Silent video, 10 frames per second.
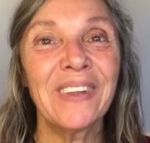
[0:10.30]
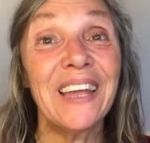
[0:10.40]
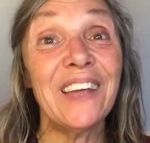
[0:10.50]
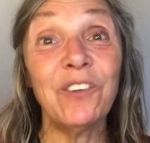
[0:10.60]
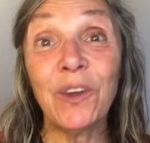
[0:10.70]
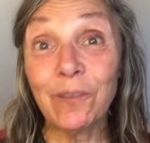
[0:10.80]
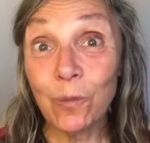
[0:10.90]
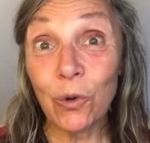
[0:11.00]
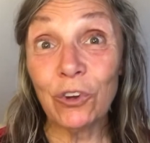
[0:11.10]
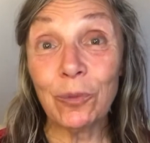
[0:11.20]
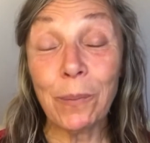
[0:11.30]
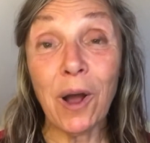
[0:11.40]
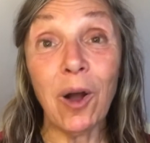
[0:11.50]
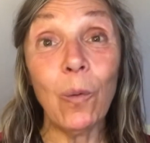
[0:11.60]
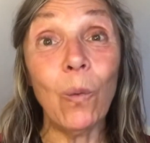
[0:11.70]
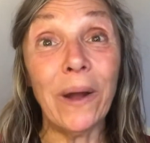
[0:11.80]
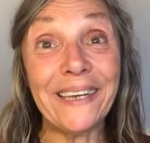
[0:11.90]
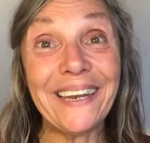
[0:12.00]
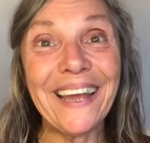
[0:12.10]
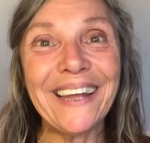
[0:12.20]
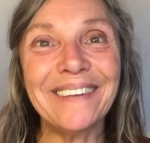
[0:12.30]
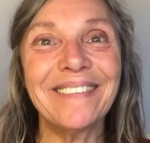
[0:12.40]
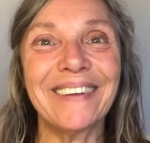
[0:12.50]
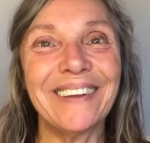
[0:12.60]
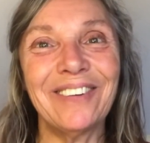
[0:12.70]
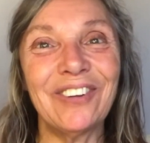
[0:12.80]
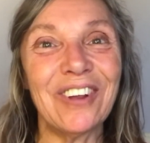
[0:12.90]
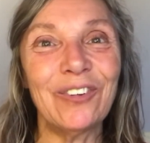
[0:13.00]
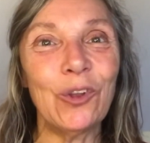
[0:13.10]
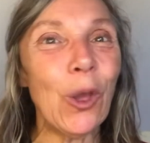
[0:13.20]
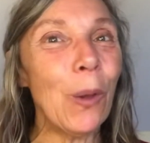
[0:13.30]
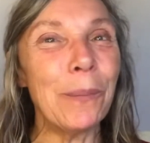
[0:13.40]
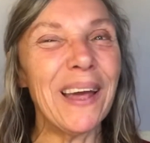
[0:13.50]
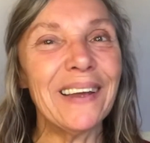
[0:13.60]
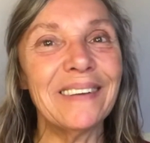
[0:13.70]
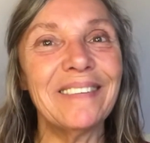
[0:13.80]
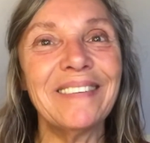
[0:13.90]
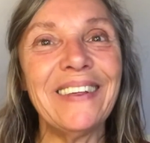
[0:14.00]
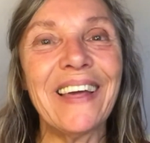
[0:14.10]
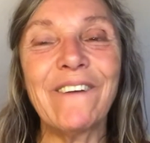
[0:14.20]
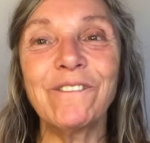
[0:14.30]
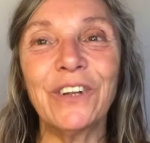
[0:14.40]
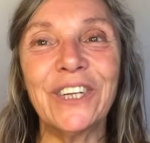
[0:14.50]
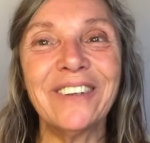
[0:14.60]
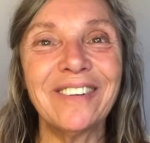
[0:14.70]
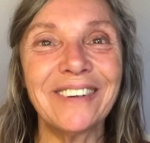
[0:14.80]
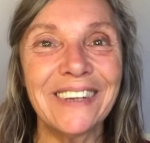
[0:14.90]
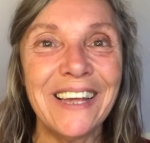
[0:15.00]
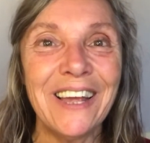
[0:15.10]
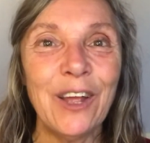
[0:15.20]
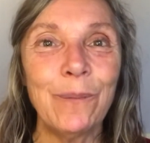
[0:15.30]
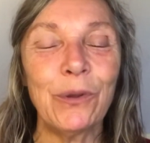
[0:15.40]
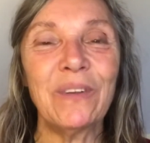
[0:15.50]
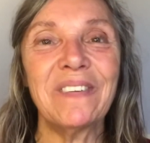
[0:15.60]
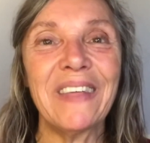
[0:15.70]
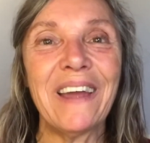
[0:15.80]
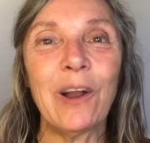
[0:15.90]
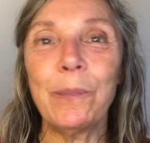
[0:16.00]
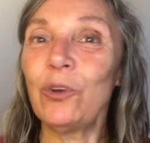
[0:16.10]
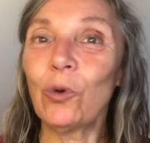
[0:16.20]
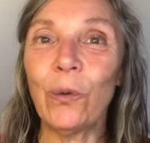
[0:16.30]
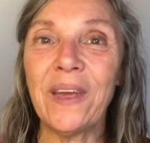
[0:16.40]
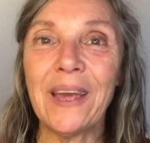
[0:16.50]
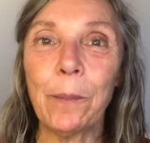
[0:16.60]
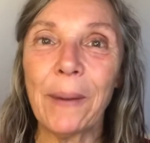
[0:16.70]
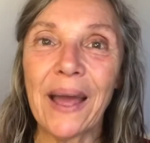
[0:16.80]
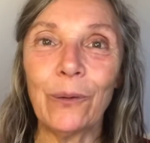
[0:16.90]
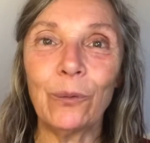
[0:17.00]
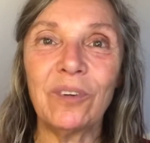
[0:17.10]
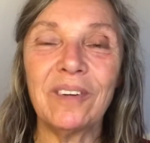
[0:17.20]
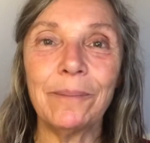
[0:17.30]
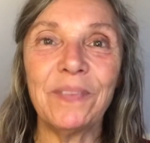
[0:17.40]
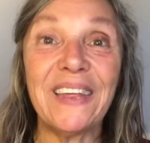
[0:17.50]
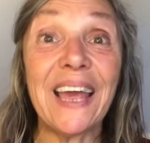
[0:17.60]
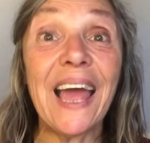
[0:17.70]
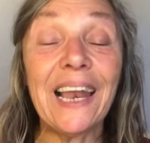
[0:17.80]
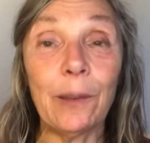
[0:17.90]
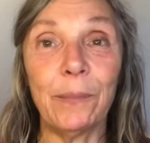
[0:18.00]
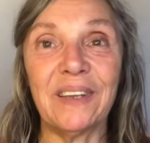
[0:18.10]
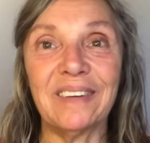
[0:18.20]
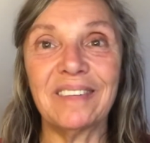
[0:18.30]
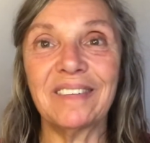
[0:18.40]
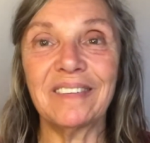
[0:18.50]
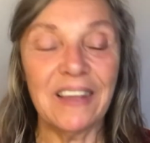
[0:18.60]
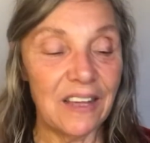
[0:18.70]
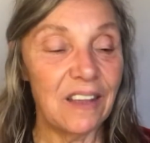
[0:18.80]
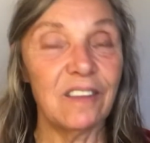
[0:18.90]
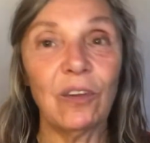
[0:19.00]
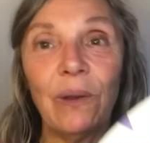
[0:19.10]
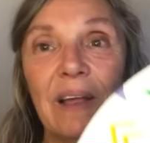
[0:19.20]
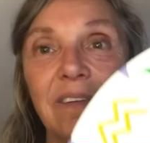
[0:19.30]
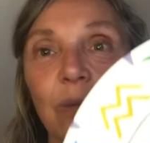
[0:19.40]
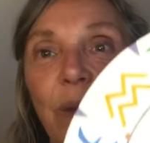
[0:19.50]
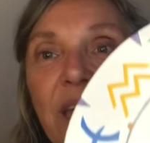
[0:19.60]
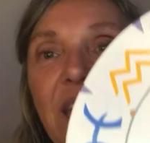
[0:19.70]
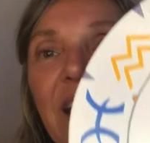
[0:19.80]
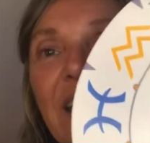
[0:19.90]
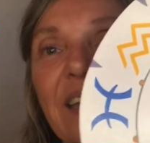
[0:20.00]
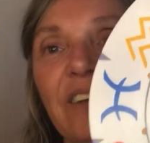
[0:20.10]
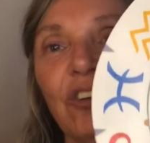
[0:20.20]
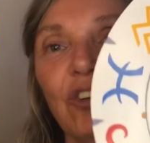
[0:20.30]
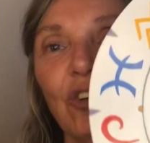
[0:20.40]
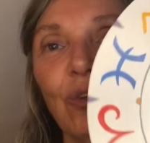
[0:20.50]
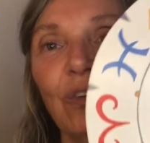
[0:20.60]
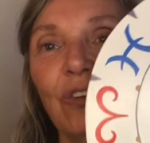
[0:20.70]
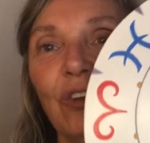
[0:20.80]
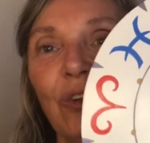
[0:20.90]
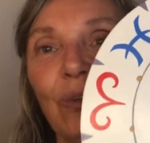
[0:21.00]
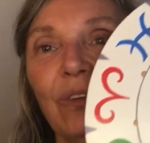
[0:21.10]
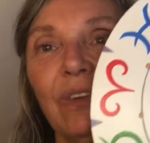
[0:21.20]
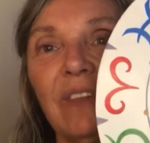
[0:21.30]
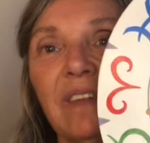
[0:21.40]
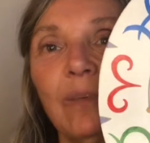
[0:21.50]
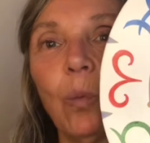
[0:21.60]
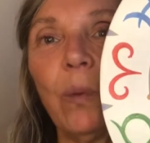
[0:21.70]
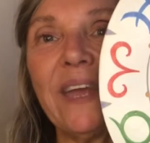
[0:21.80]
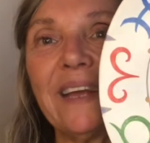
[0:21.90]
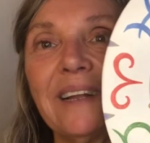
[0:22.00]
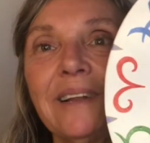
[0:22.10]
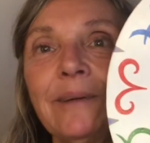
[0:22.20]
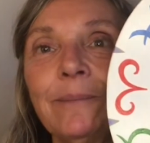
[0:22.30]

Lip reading: If you haven't watched part 1 yet, I suggest you go back and see that first, because there I'll be talking about the elements. So last week I introduced you to this wheel